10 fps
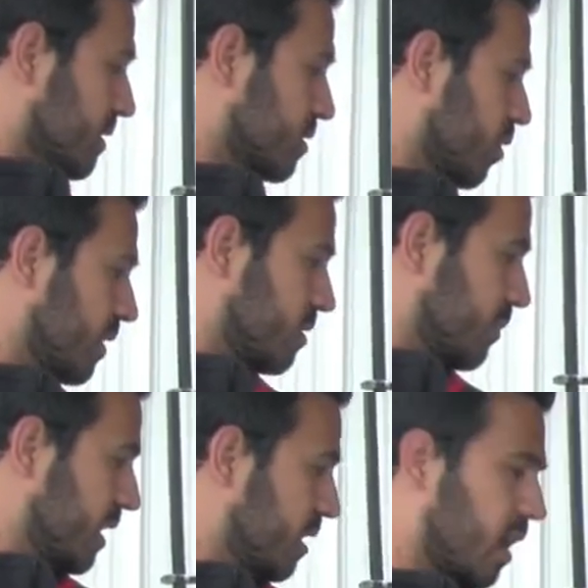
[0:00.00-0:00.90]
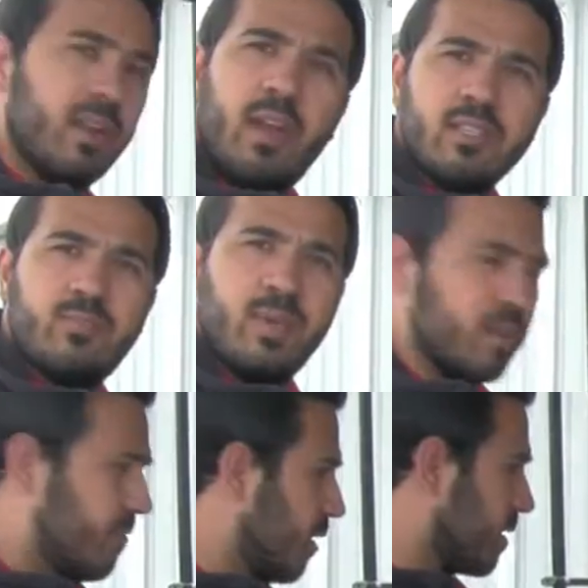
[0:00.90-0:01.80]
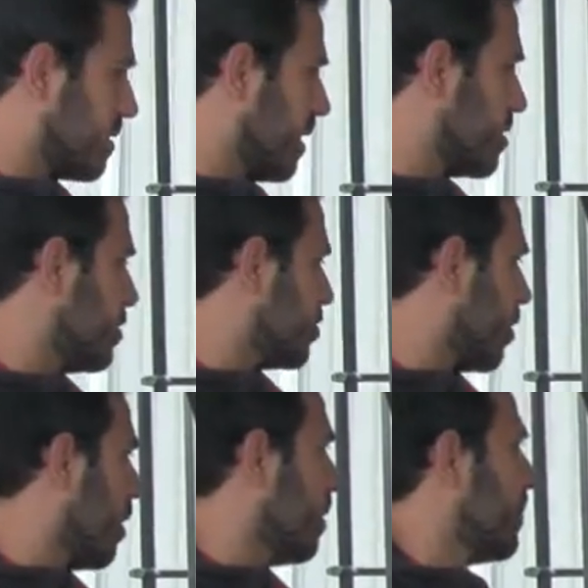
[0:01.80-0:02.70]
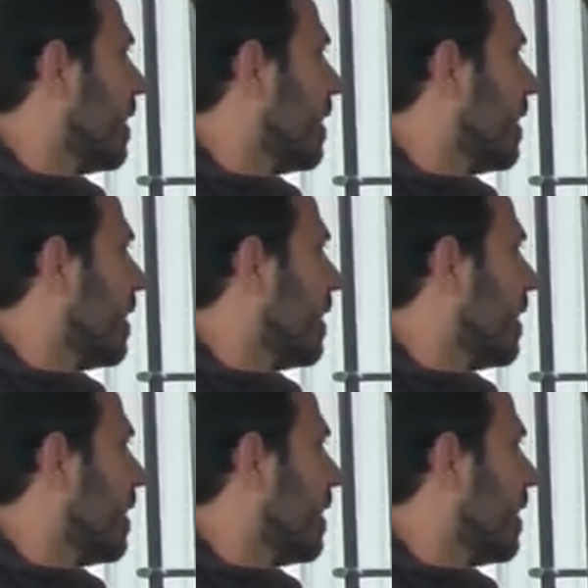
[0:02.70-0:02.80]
This is going to be a nice big full extension drawer.